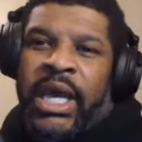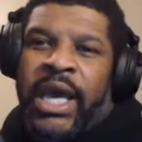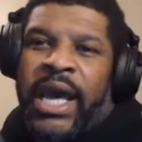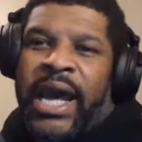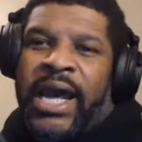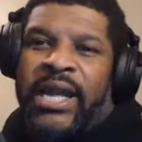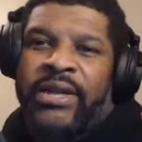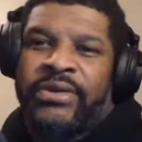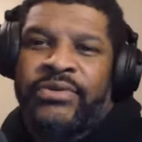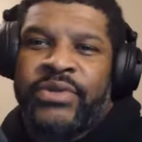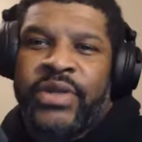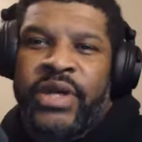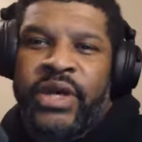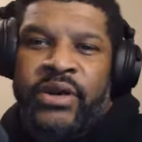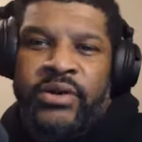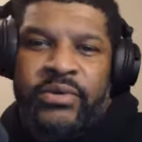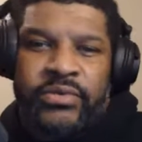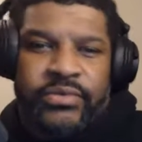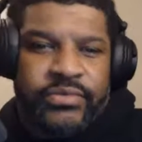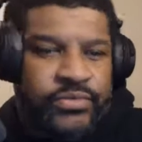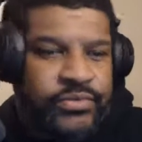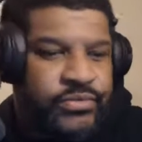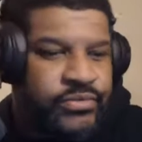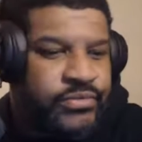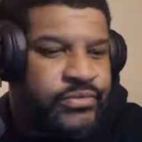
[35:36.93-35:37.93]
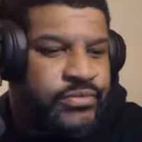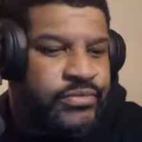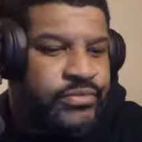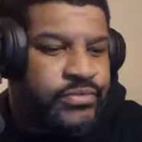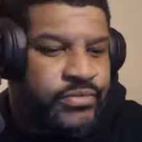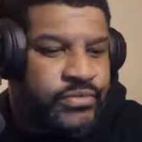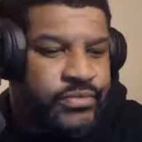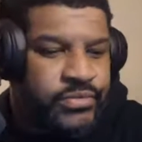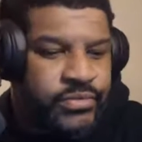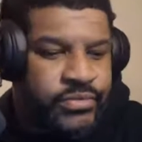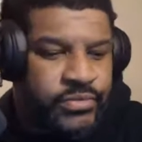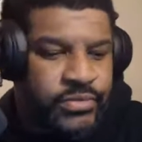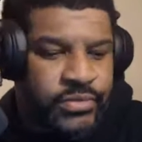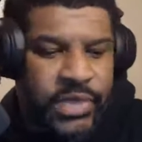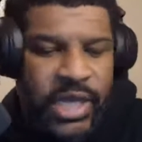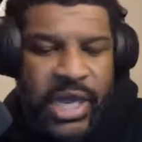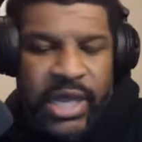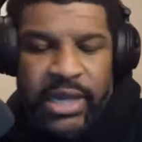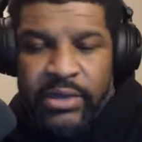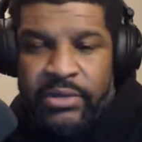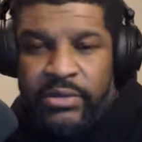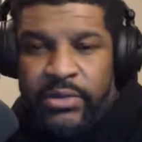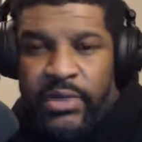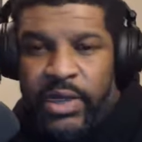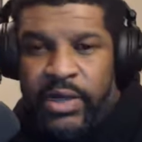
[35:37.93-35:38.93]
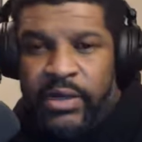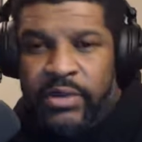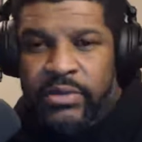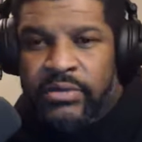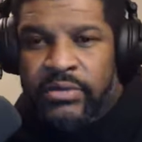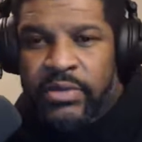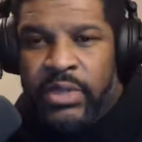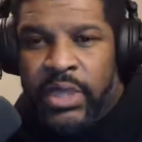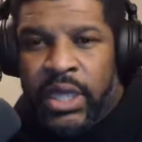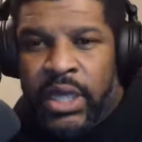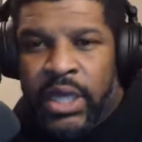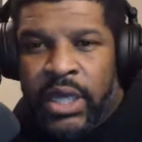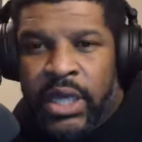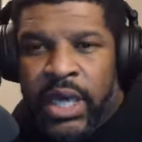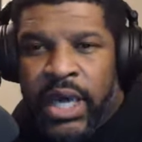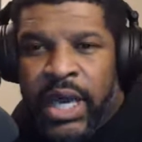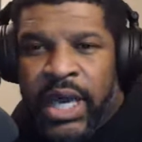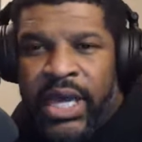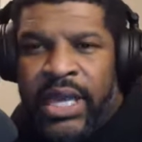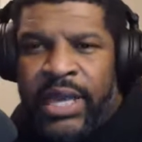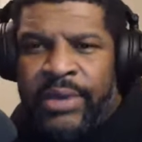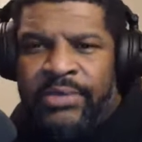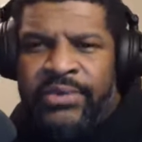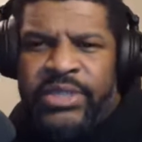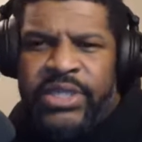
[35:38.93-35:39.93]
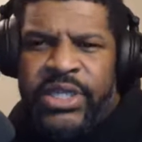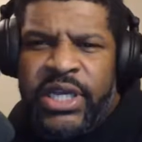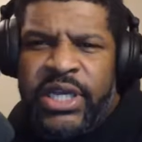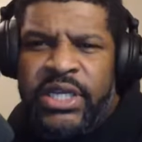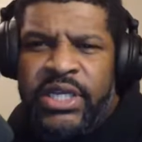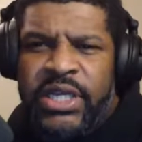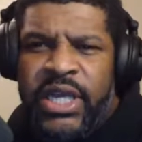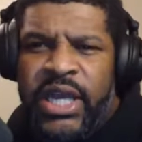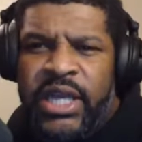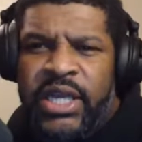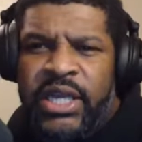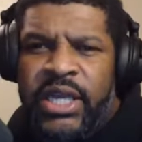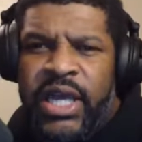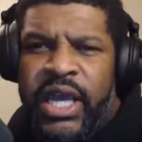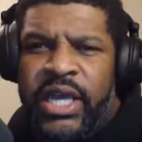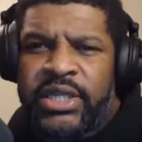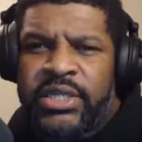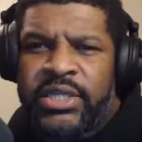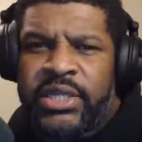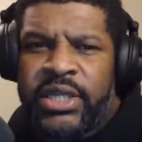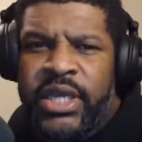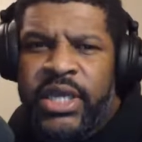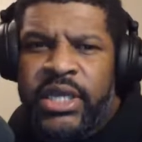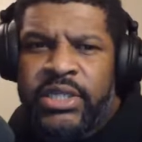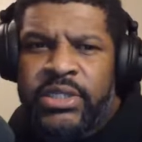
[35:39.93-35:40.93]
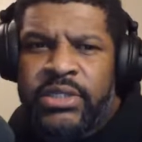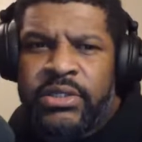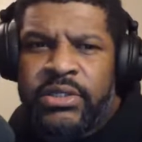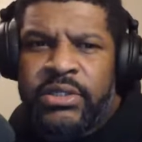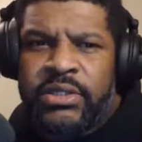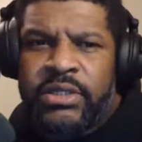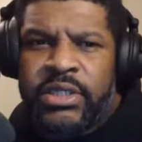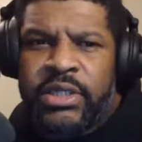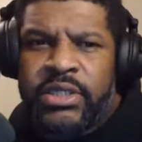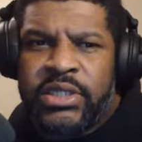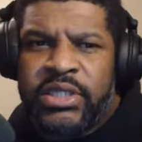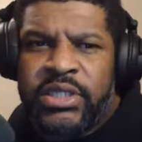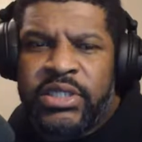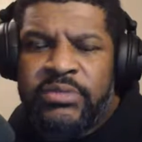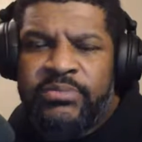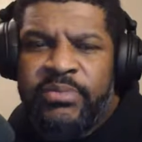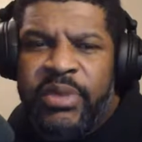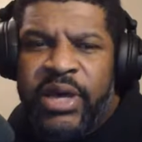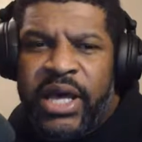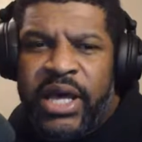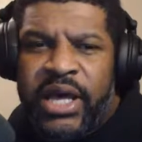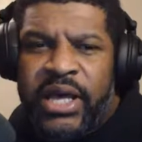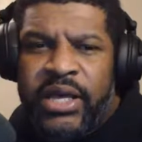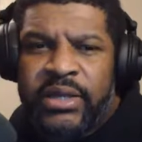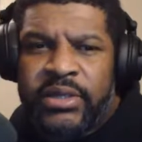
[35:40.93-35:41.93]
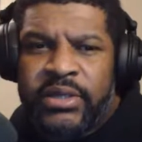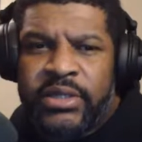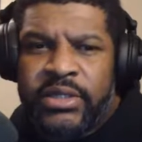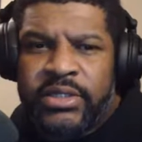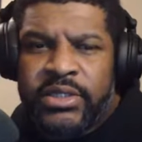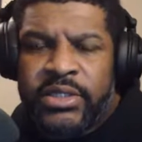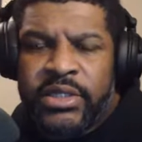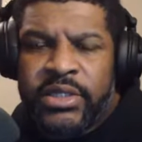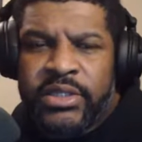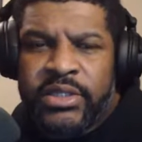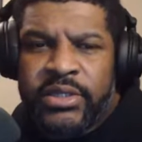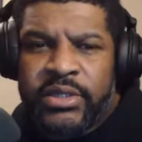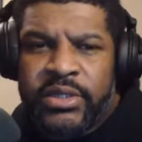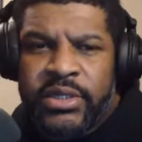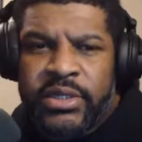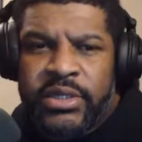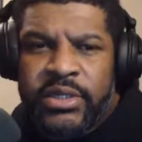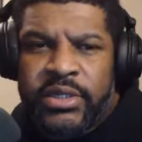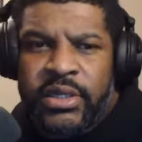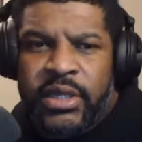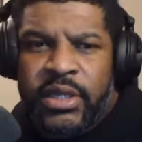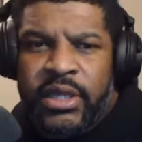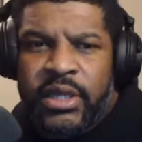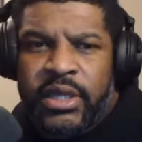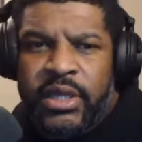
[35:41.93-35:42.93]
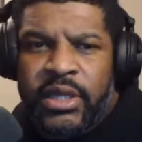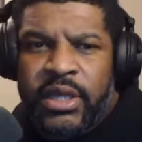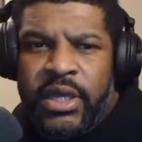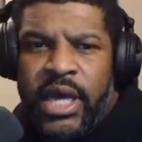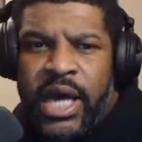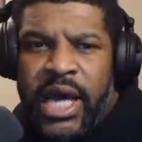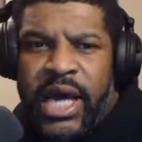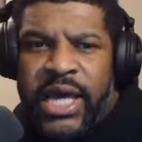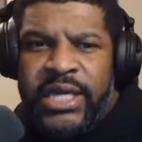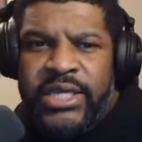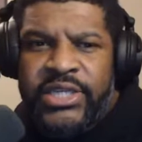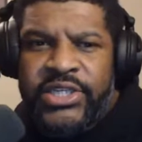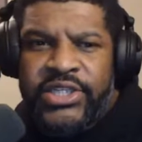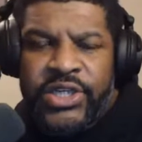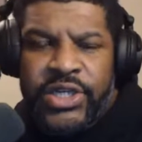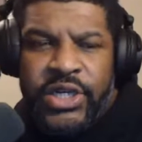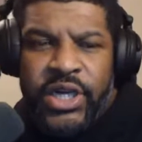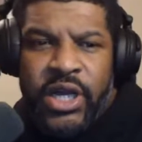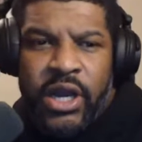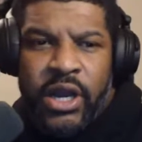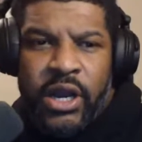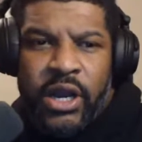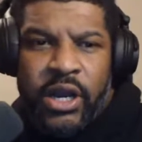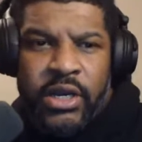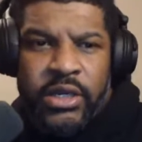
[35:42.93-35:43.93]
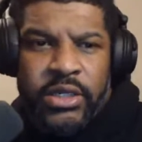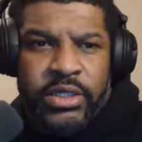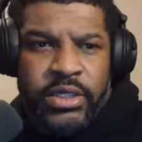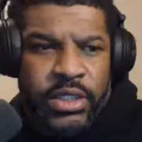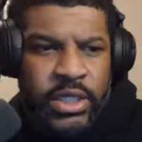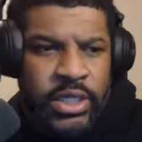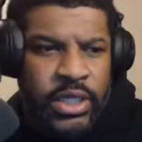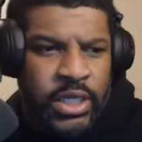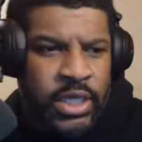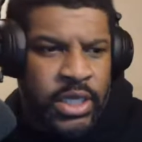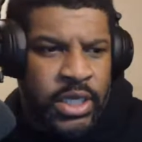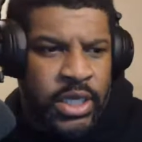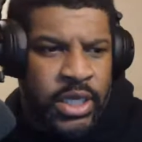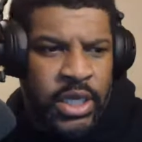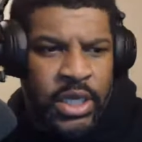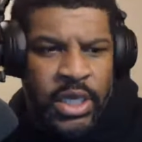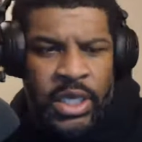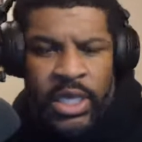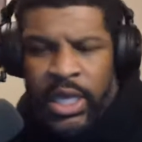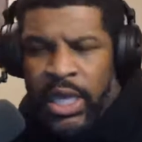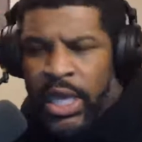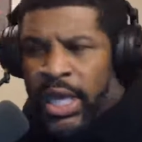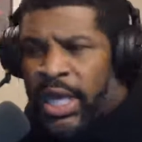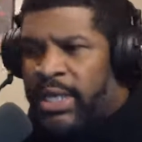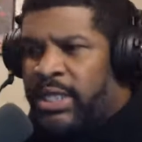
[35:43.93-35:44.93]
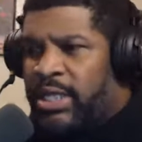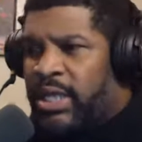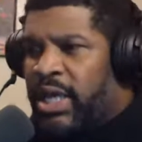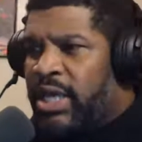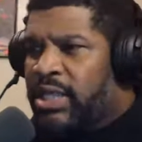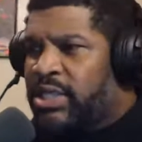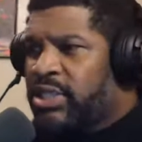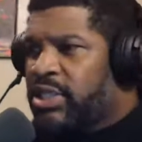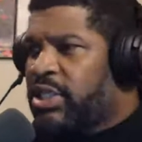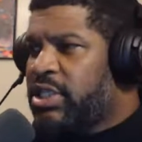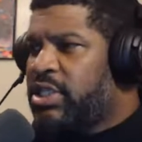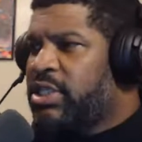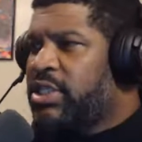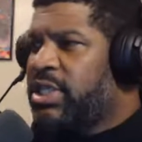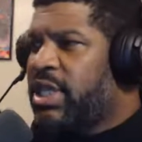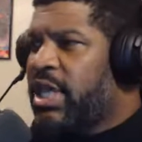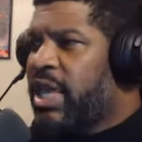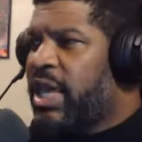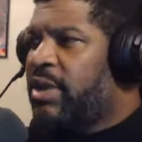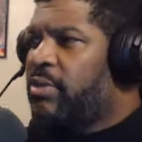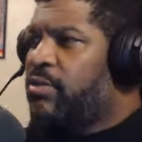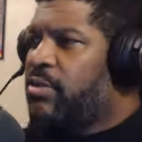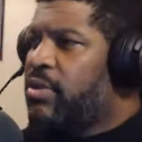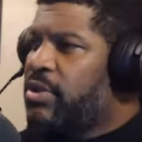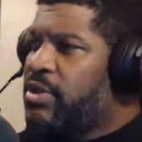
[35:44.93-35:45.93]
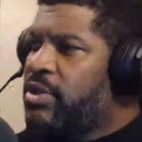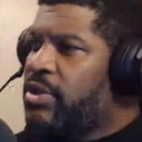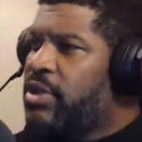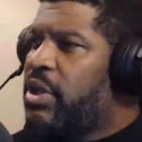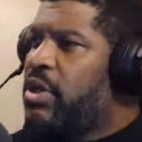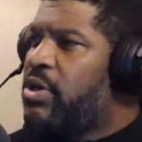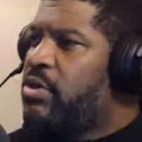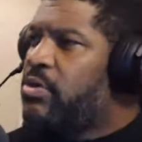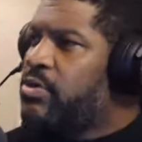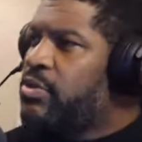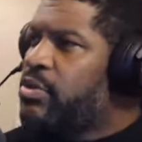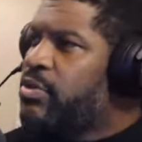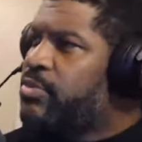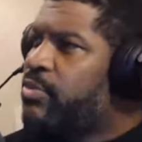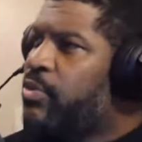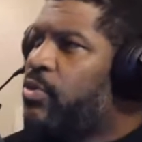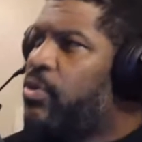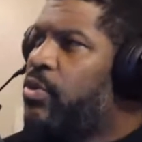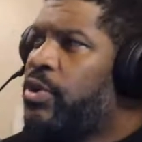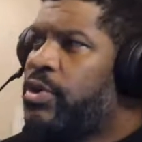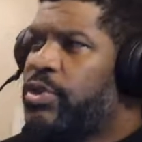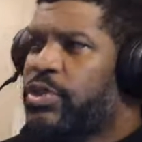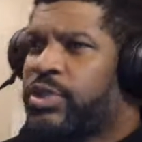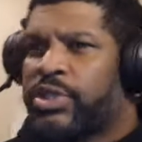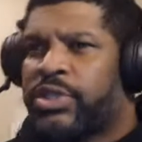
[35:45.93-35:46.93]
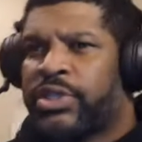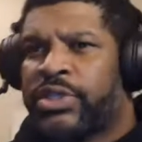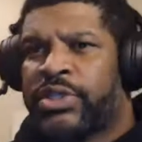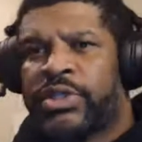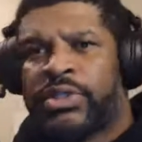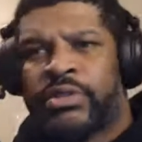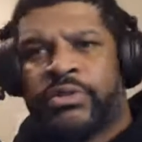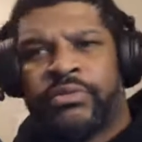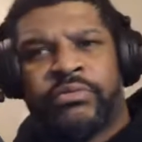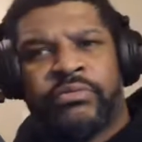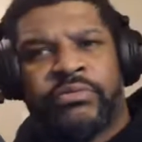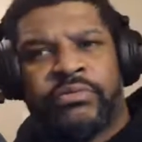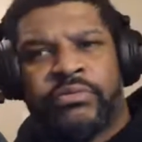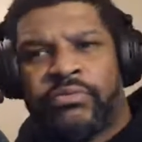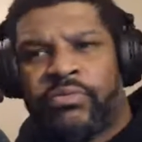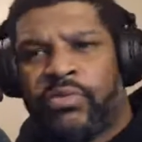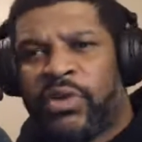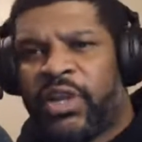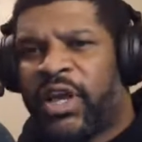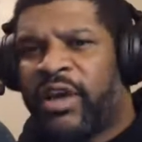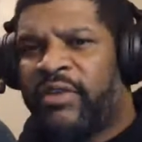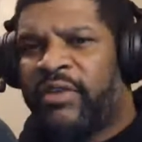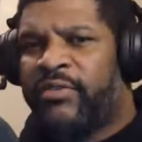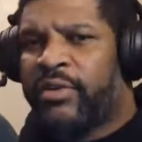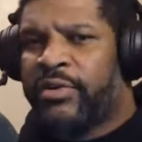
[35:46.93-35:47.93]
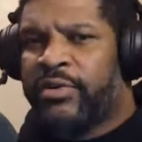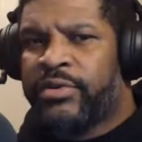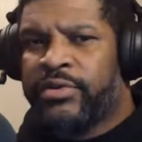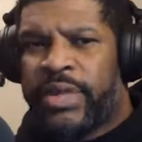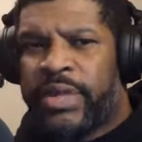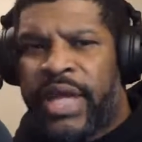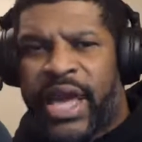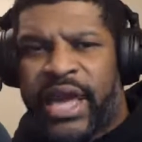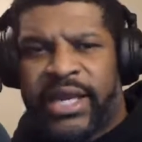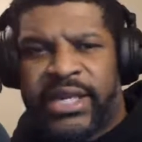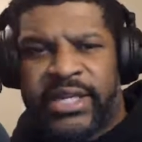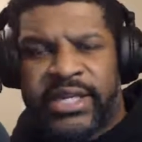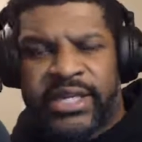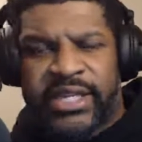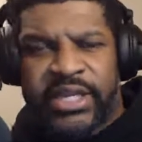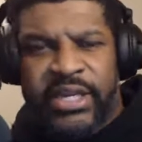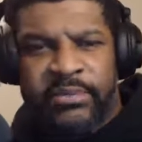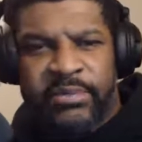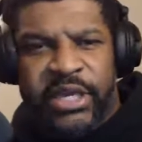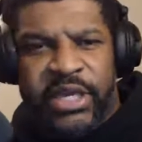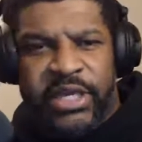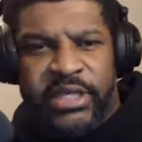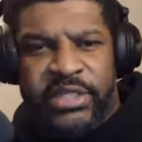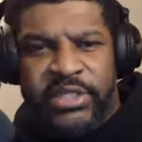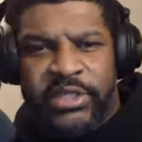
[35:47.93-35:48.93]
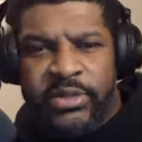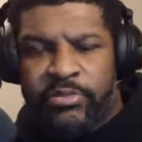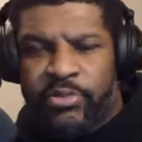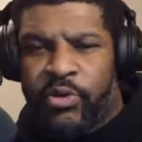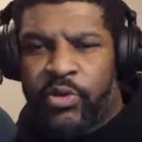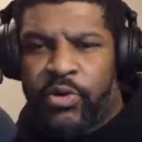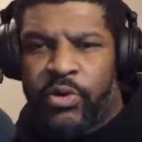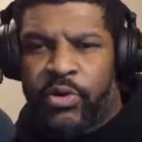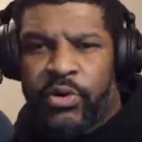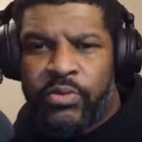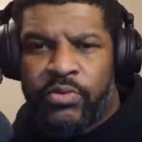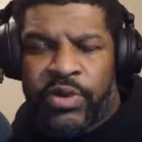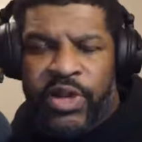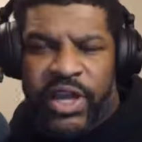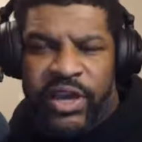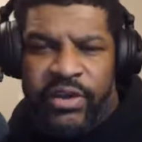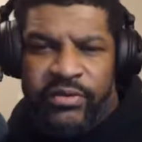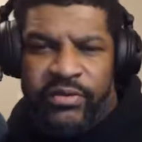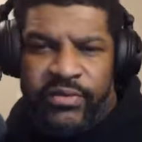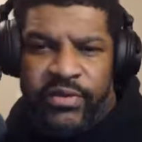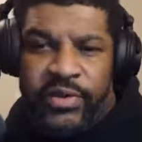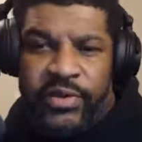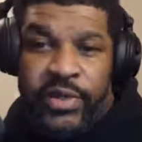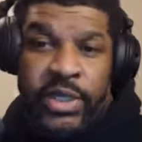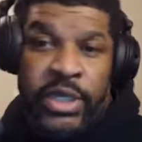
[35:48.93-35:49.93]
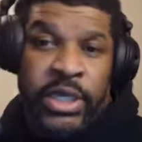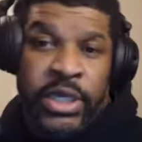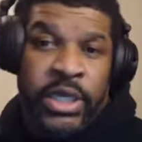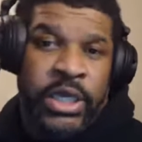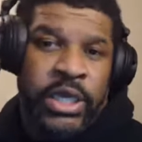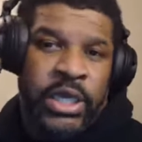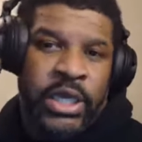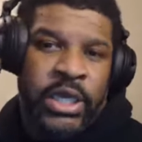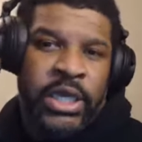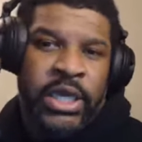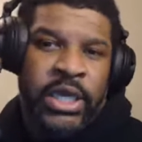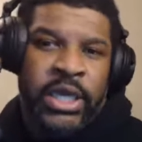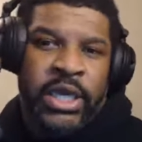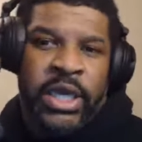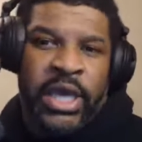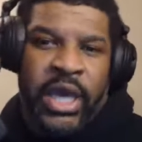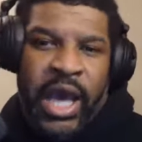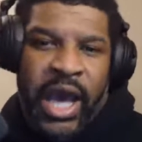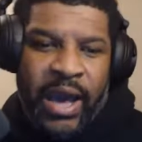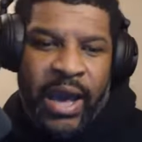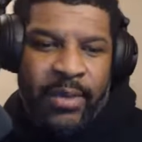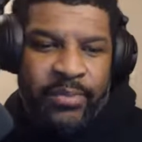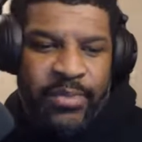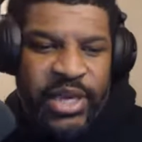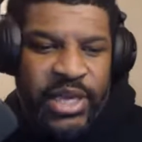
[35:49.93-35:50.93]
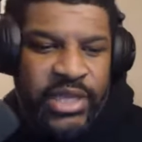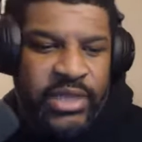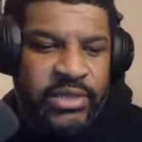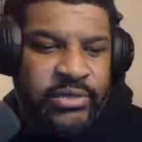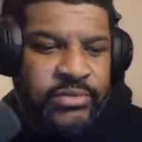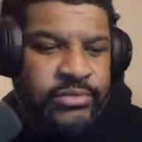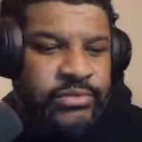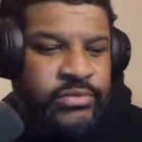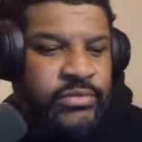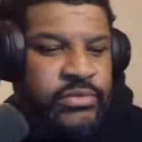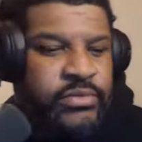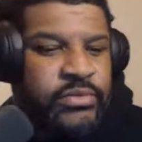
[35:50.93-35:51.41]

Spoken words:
I don't know. I don't know. And they was and this is by Sister Aisha Carr. And she's saying, well, sports, whatever, academic support, whatever. I mean,